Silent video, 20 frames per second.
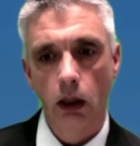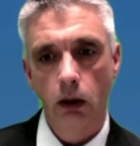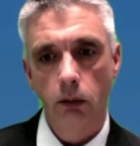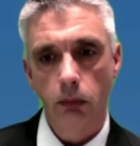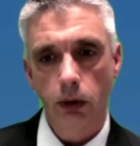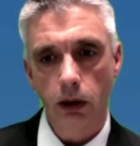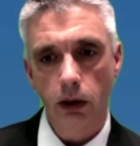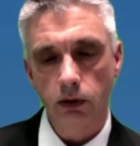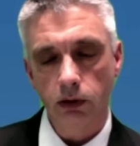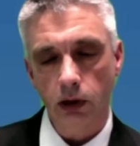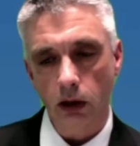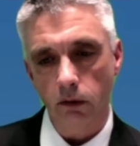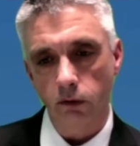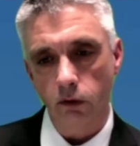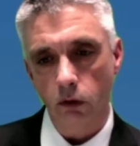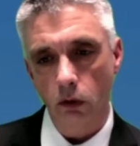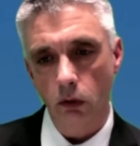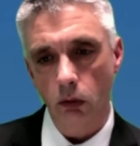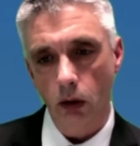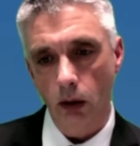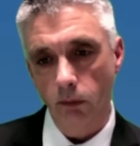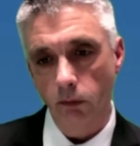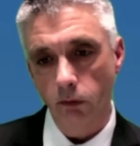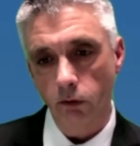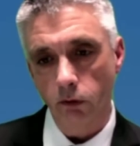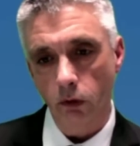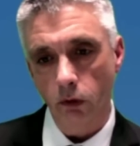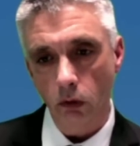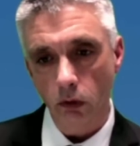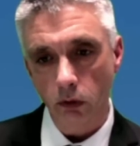
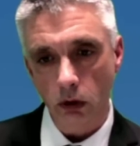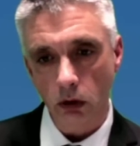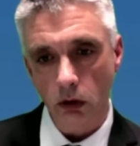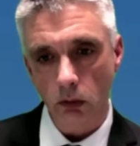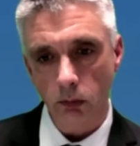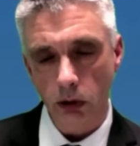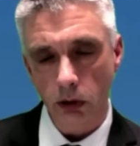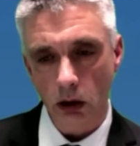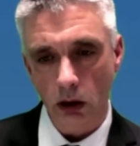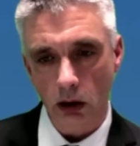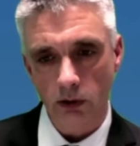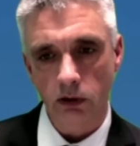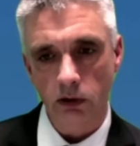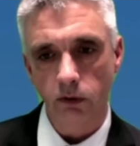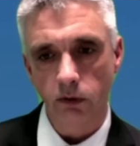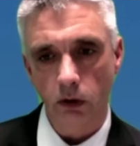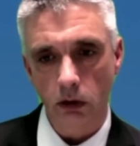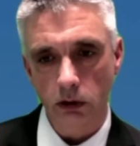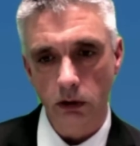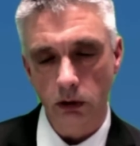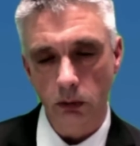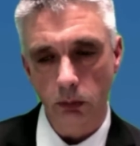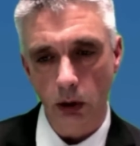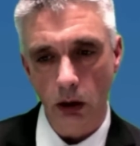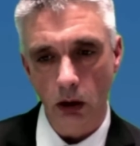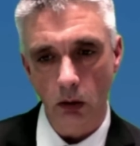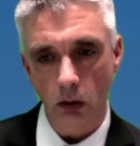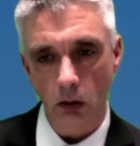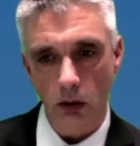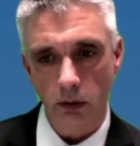BS8414 that could be classified to
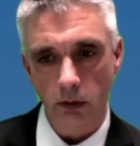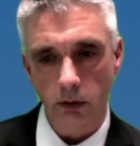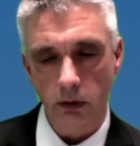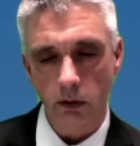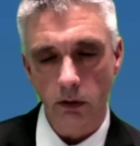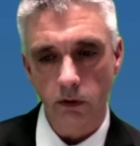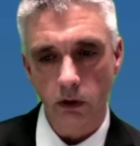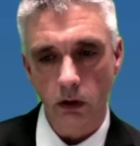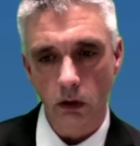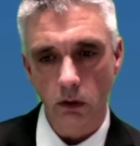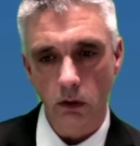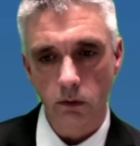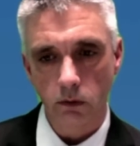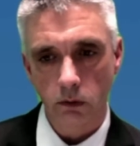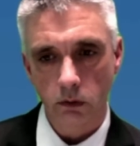BR135.